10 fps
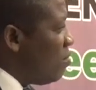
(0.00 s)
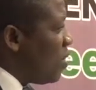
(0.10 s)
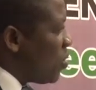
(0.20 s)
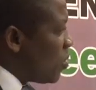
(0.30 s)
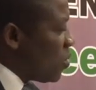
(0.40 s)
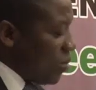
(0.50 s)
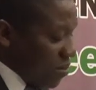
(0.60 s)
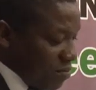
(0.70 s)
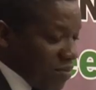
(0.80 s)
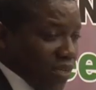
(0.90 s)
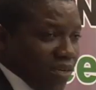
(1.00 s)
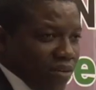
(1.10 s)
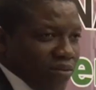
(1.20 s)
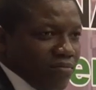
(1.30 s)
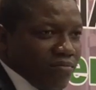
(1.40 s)
but also
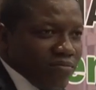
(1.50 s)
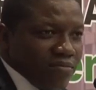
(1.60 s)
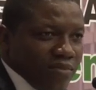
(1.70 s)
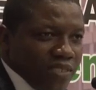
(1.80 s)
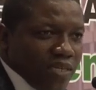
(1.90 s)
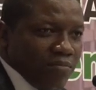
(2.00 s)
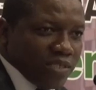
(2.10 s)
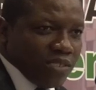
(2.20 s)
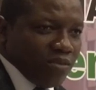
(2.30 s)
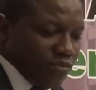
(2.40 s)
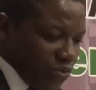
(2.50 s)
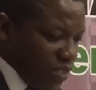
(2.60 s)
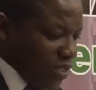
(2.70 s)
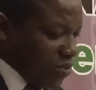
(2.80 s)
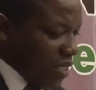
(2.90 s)
the Ambassador of
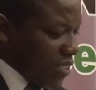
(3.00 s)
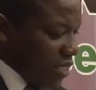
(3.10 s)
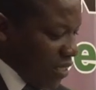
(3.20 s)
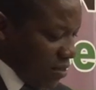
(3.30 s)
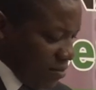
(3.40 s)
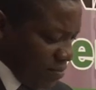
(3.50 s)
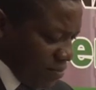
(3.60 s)
Sweden to Tanzania,